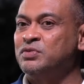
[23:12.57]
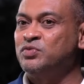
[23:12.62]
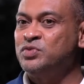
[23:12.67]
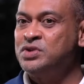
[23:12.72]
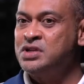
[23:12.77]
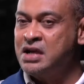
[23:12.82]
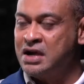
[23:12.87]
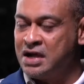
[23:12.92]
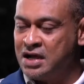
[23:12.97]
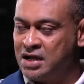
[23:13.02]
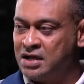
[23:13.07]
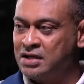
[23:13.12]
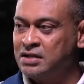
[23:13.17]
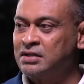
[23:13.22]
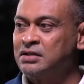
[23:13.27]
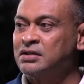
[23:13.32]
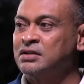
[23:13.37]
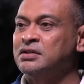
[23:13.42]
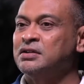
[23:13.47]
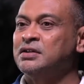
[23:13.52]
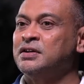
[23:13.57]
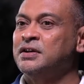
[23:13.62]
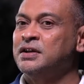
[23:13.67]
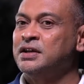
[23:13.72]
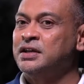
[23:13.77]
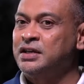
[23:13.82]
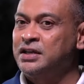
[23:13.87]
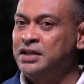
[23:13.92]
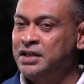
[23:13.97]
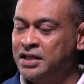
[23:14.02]
We are
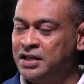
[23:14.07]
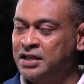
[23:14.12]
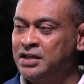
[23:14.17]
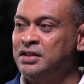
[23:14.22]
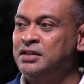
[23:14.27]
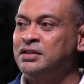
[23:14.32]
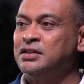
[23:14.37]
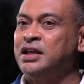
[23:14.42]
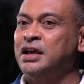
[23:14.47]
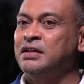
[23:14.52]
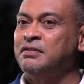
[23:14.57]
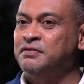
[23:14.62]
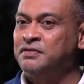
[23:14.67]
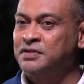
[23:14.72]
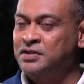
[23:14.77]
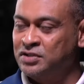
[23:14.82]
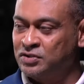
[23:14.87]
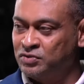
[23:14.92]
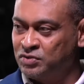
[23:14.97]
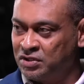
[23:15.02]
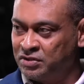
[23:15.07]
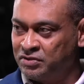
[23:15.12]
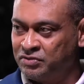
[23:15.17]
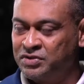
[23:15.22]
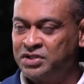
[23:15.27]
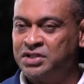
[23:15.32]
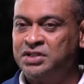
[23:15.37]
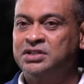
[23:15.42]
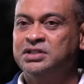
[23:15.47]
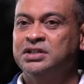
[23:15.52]
in that first world
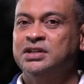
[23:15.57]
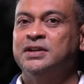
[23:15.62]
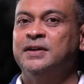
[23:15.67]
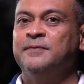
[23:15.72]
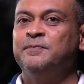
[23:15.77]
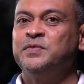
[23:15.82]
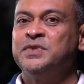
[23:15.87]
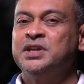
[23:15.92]
region.